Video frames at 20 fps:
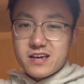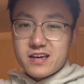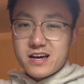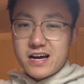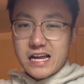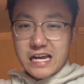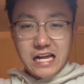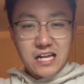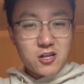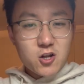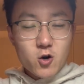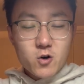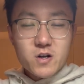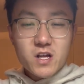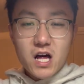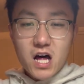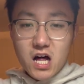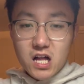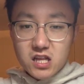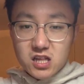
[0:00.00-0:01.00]
and I
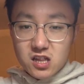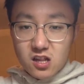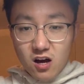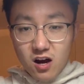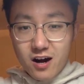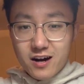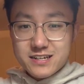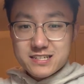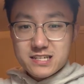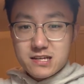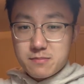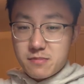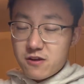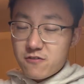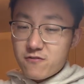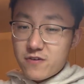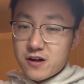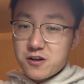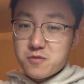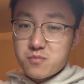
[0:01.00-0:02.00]
learned a lot in my
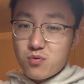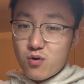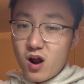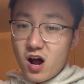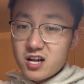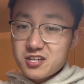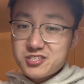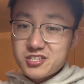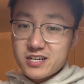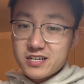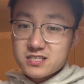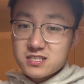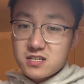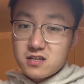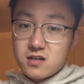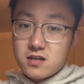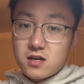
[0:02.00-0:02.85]
final project